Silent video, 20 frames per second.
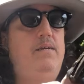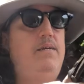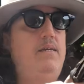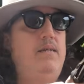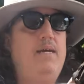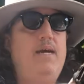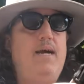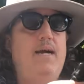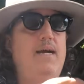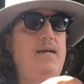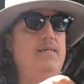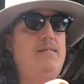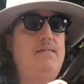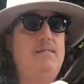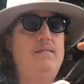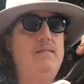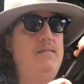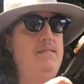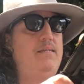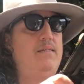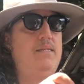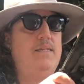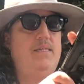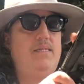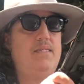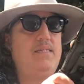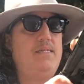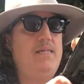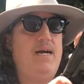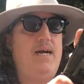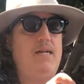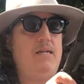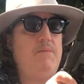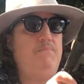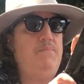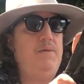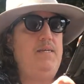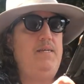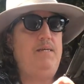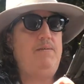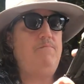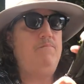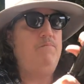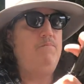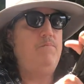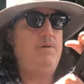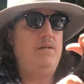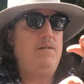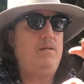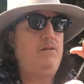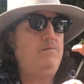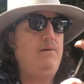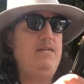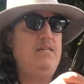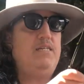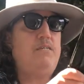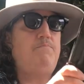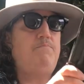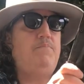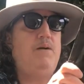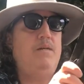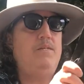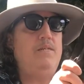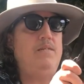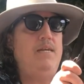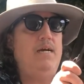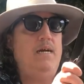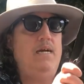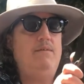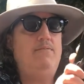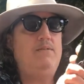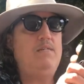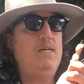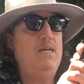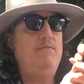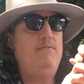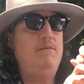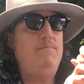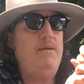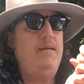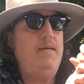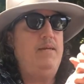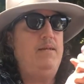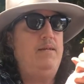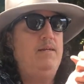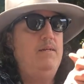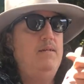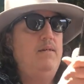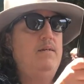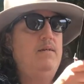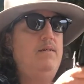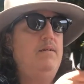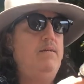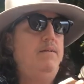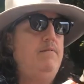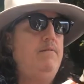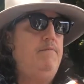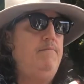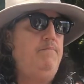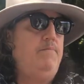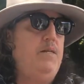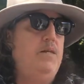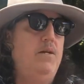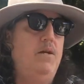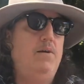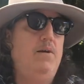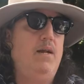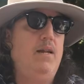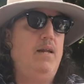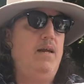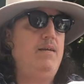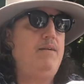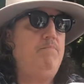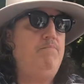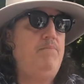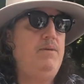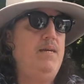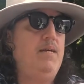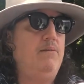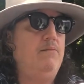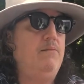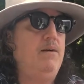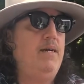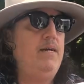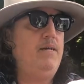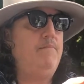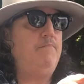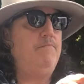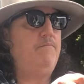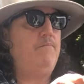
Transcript: Guys, this has got to be one of the greatest budget knives ever made. You know I like them big, right?